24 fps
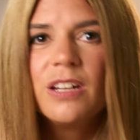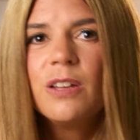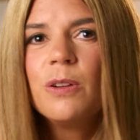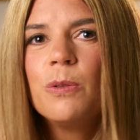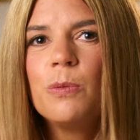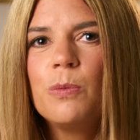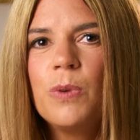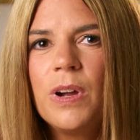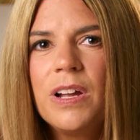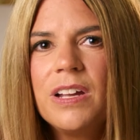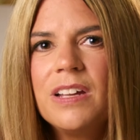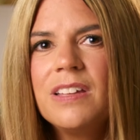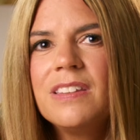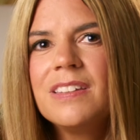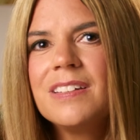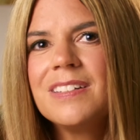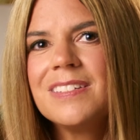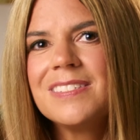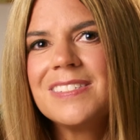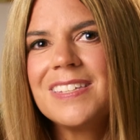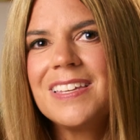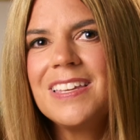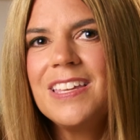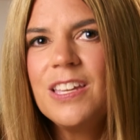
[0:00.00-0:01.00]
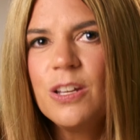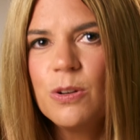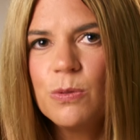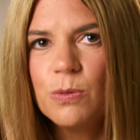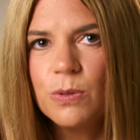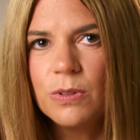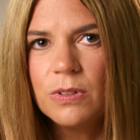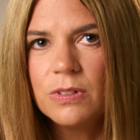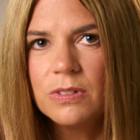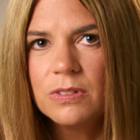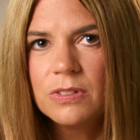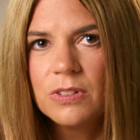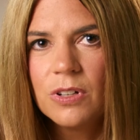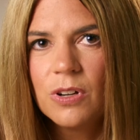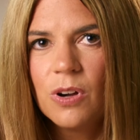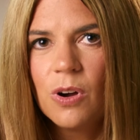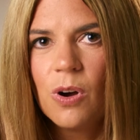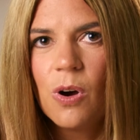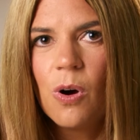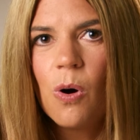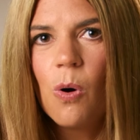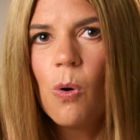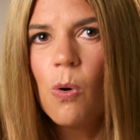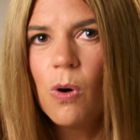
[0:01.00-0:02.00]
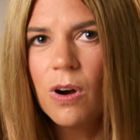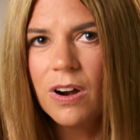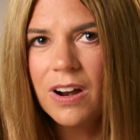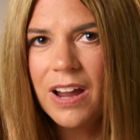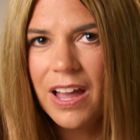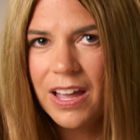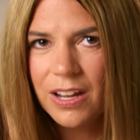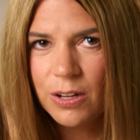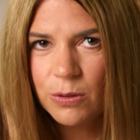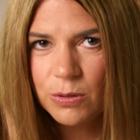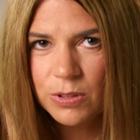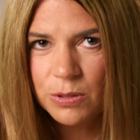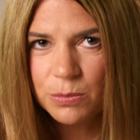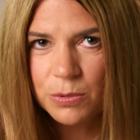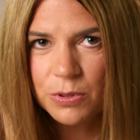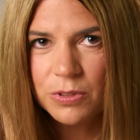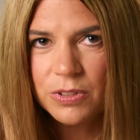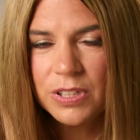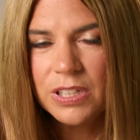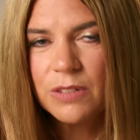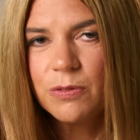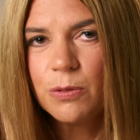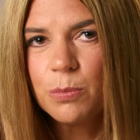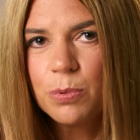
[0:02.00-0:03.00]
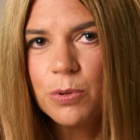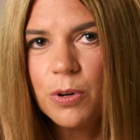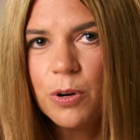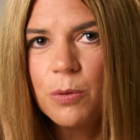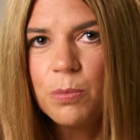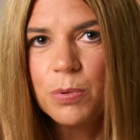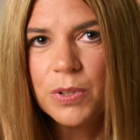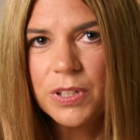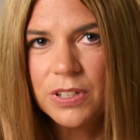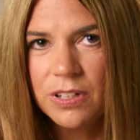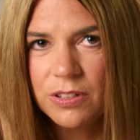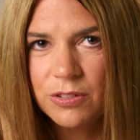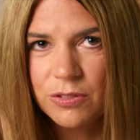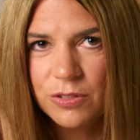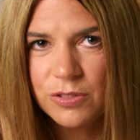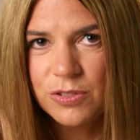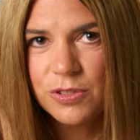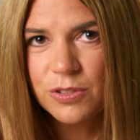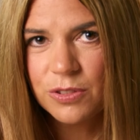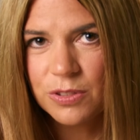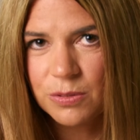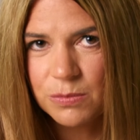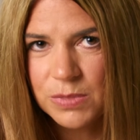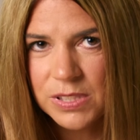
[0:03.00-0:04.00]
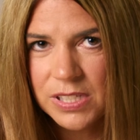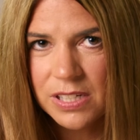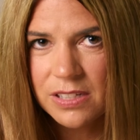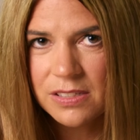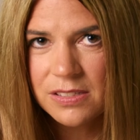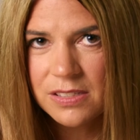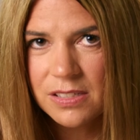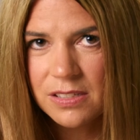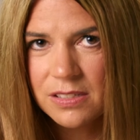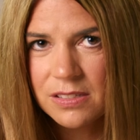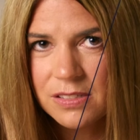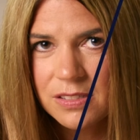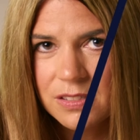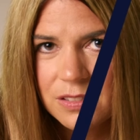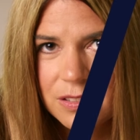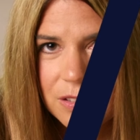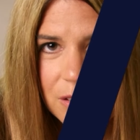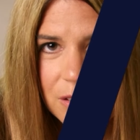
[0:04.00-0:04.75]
a way that is equal or equitable if appropriate under the circumstances.